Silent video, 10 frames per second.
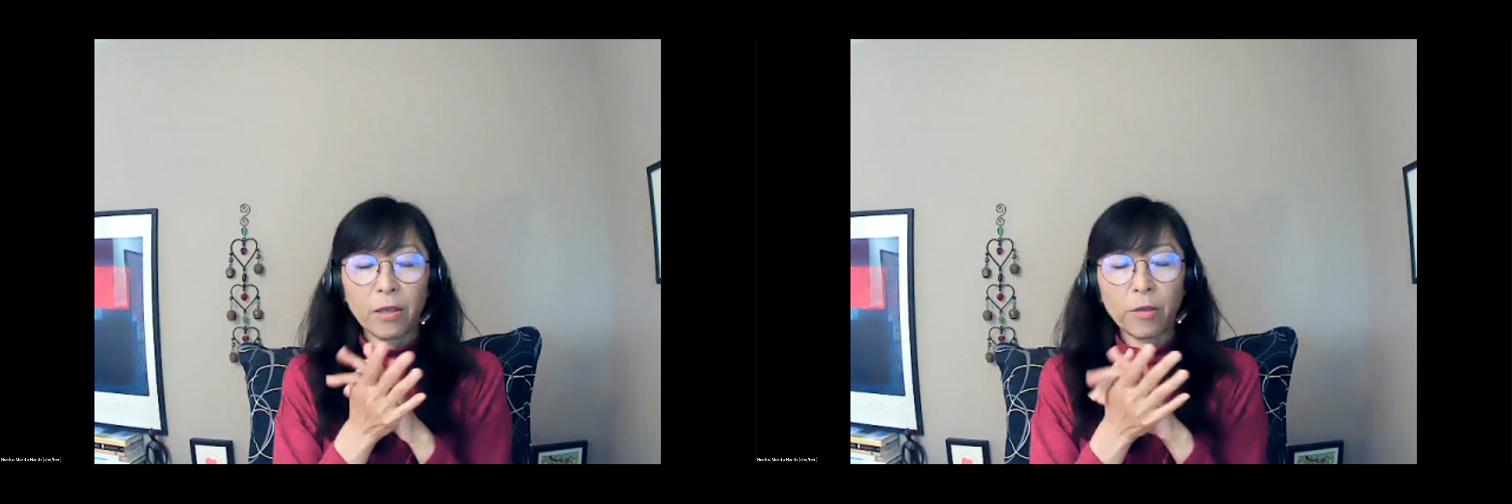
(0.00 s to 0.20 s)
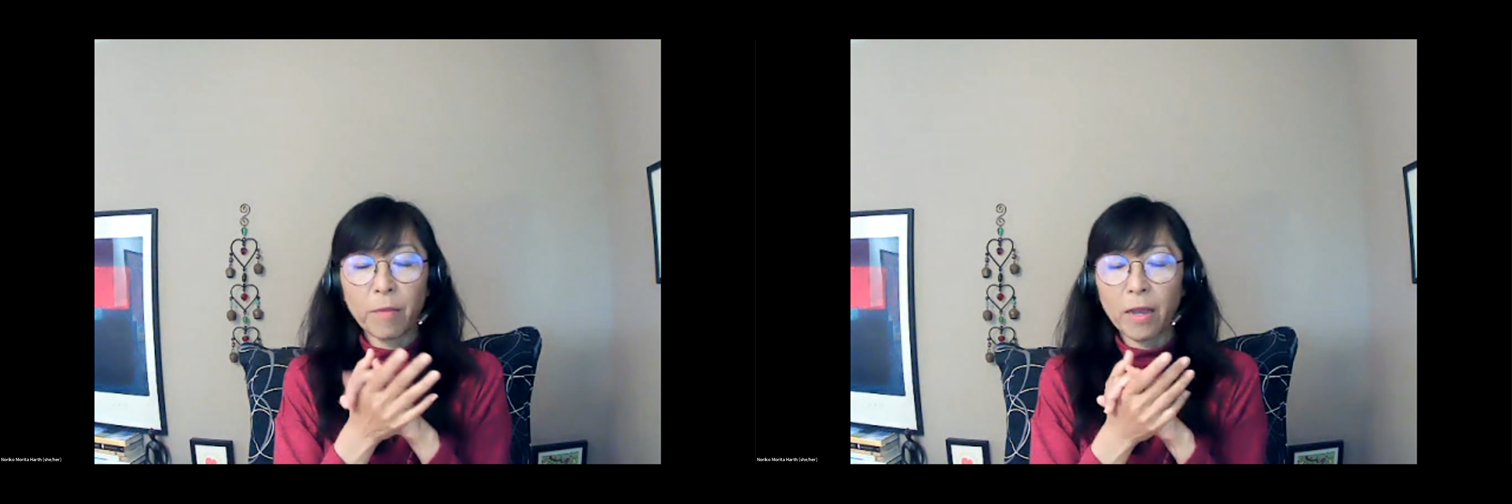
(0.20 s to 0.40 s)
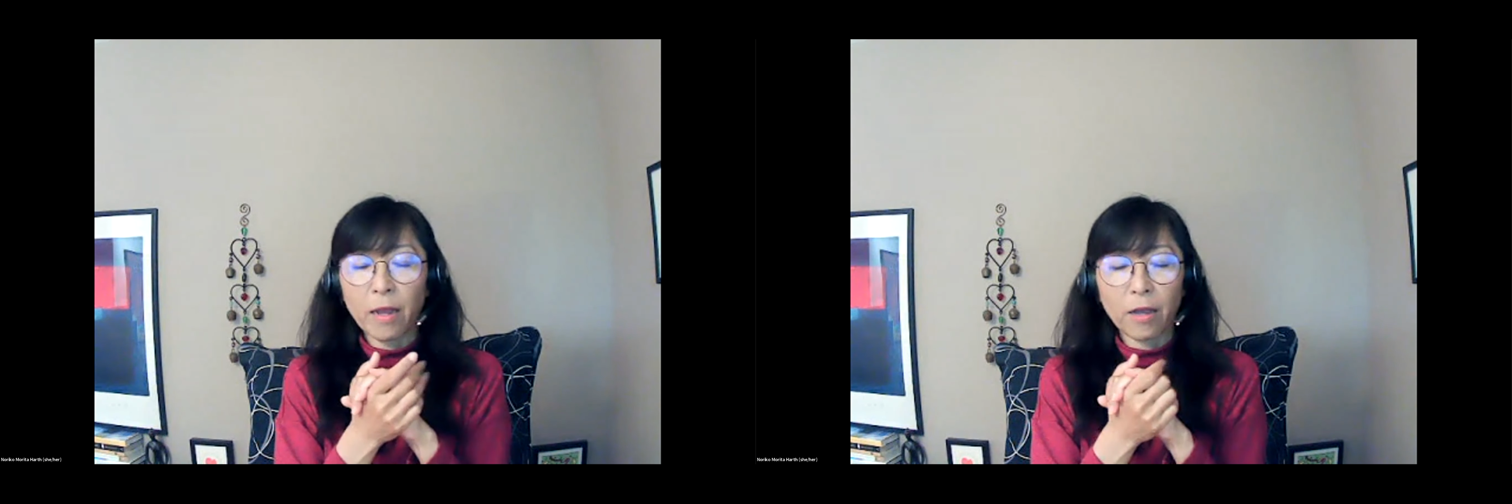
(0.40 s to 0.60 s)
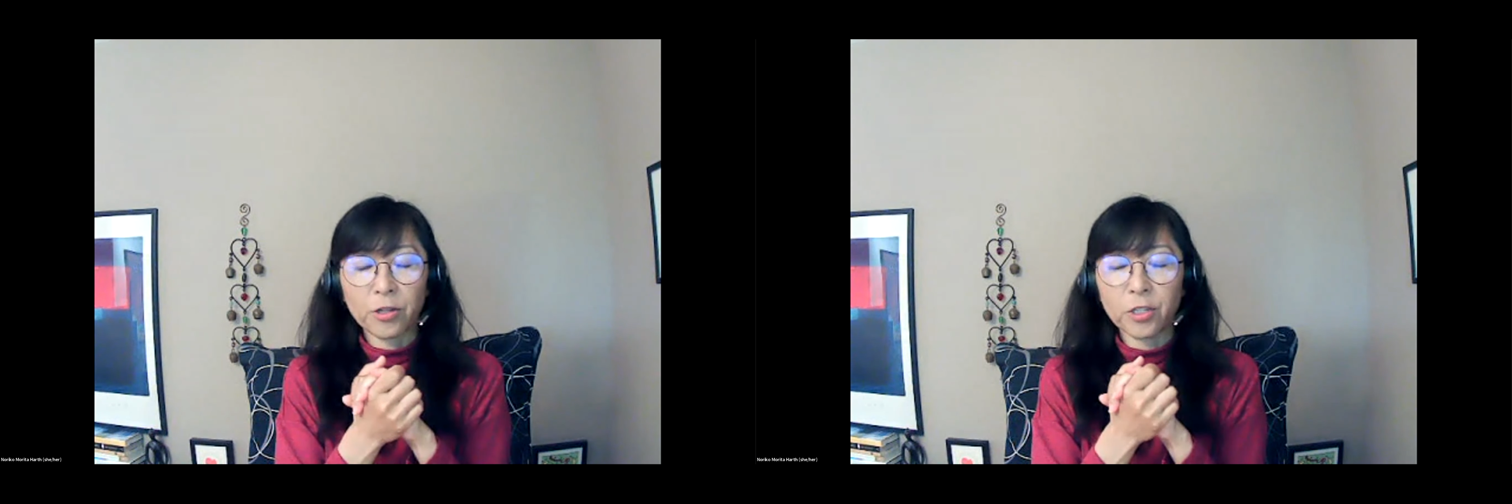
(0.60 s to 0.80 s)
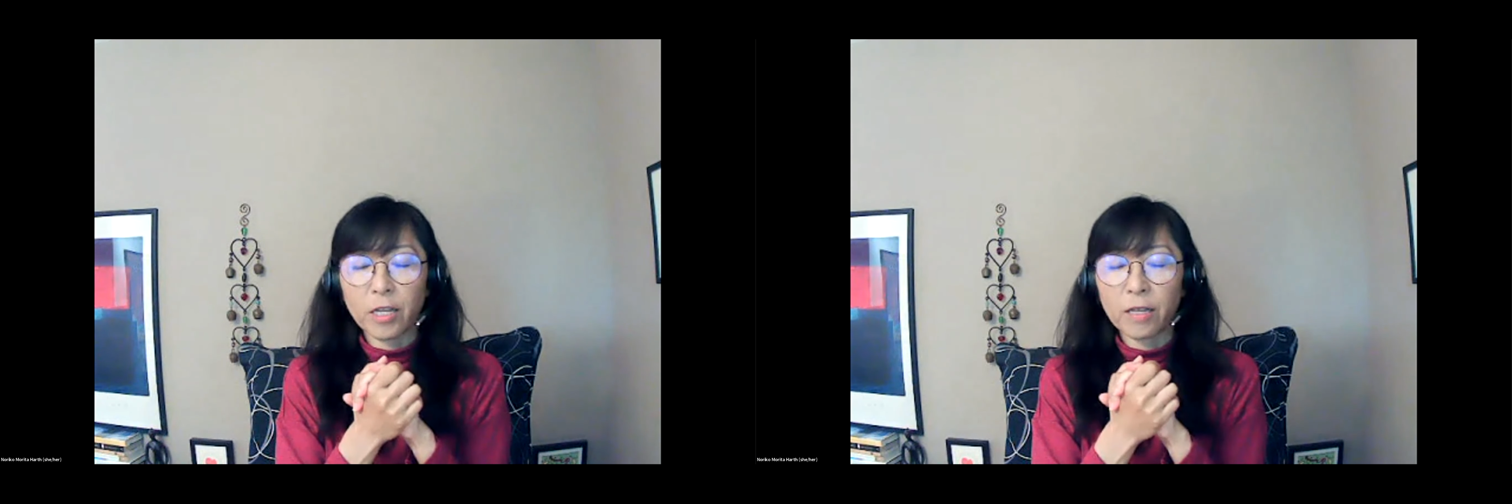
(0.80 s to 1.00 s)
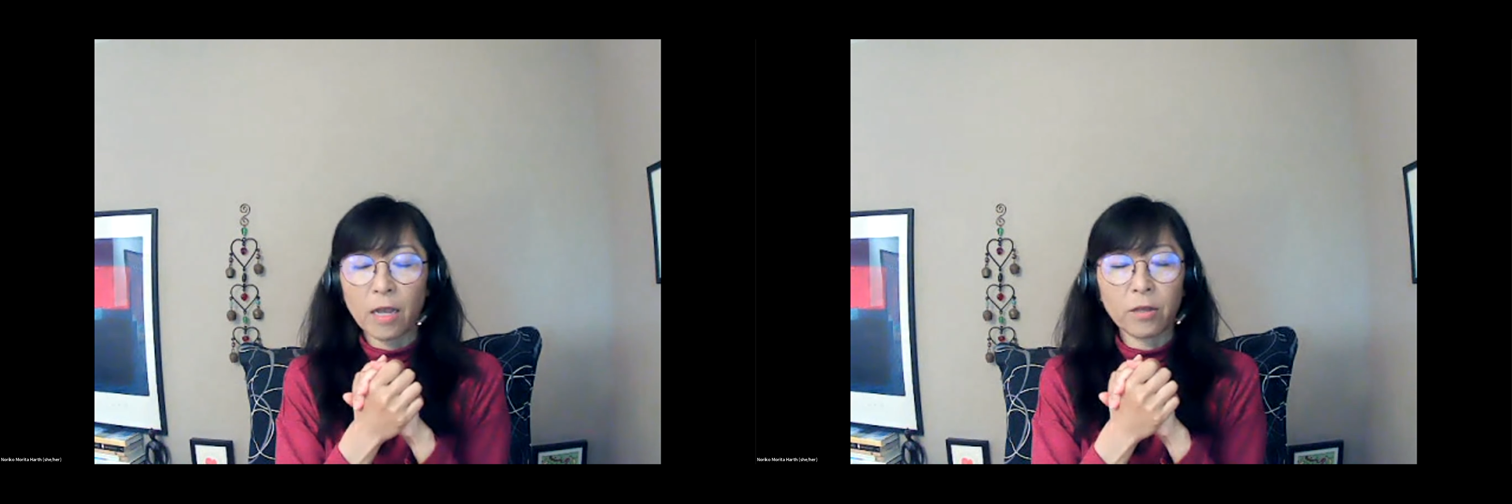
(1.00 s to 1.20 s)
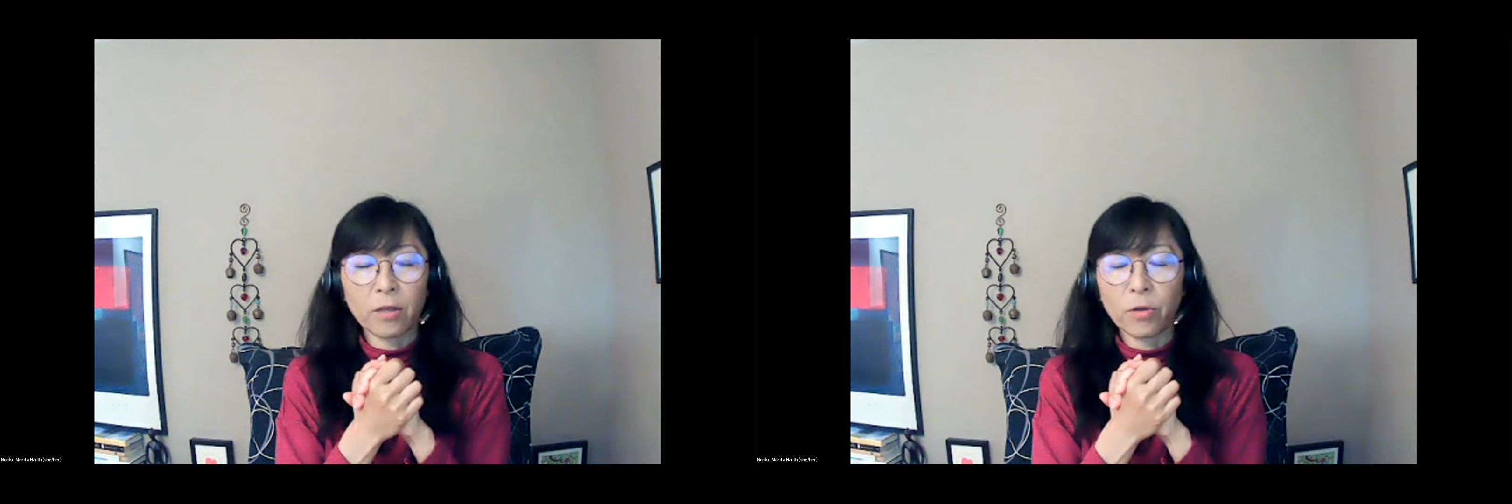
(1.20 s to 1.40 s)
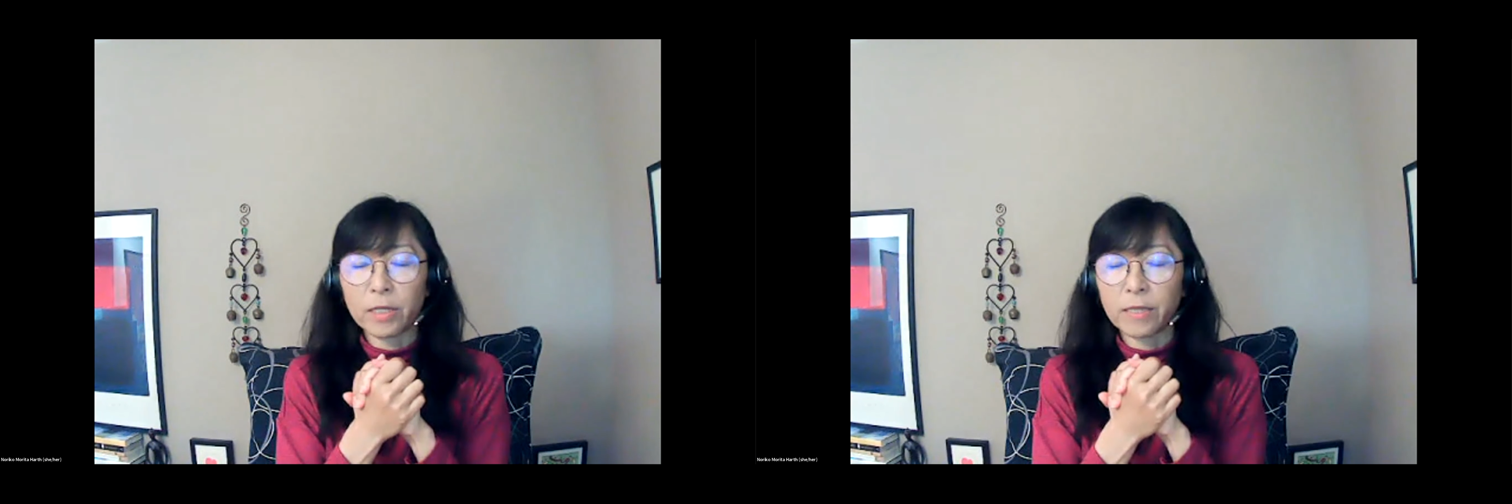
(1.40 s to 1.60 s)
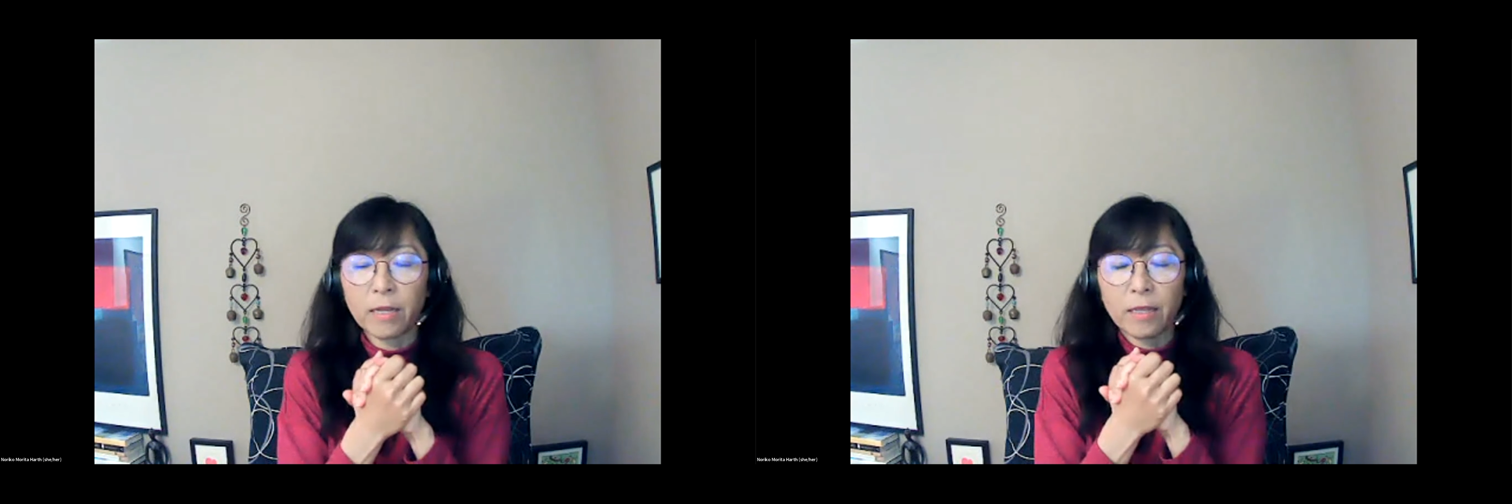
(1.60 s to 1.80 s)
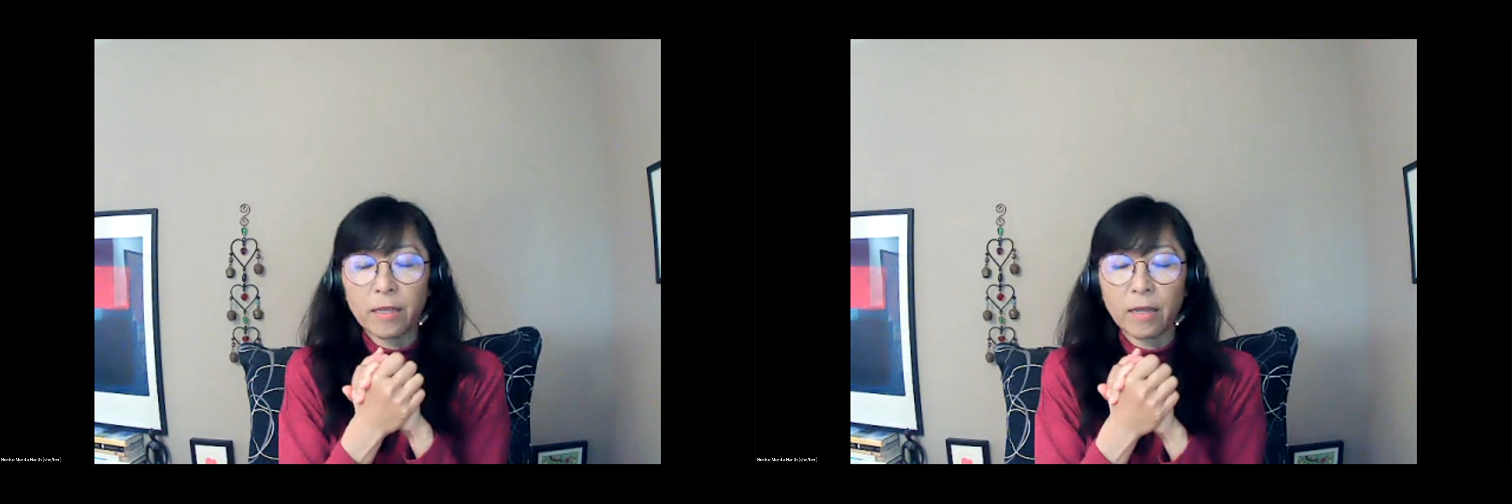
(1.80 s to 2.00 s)
You might actually not notice
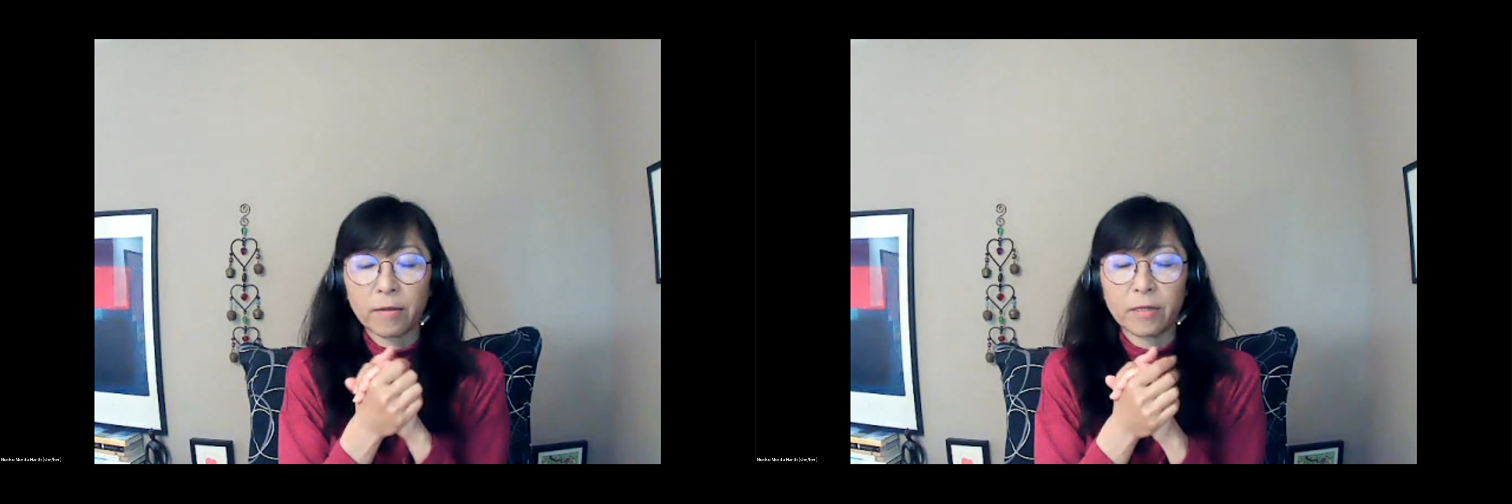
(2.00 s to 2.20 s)
anything,